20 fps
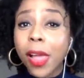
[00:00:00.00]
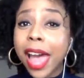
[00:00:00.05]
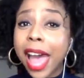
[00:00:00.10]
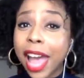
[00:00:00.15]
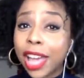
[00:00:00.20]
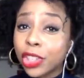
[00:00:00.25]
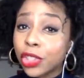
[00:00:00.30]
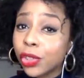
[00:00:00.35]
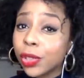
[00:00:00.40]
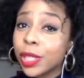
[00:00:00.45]

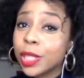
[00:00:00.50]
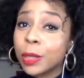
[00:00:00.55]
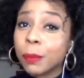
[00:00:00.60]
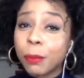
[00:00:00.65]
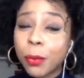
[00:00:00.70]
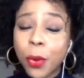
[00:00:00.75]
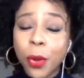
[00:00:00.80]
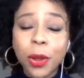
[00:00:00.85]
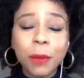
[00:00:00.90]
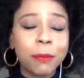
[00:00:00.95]
actually
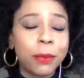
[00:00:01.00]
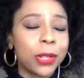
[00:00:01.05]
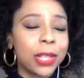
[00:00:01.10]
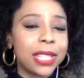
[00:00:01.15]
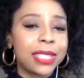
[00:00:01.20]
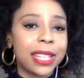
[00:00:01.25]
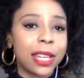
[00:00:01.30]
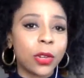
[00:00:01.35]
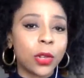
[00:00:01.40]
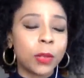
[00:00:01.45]
support
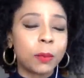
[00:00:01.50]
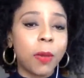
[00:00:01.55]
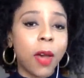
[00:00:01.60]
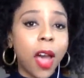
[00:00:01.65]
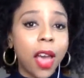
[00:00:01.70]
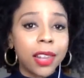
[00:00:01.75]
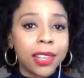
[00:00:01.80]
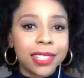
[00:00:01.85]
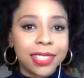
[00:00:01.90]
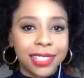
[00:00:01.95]
Bernie Sanders'
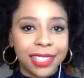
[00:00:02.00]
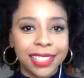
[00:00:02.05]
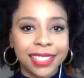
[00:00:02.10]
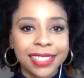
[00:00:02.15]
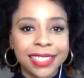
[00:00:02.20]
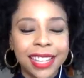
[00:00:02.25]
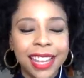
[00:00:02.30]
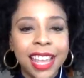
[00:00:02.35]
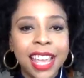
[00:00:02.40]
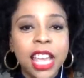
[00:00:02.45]

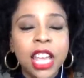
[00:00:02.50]
policies.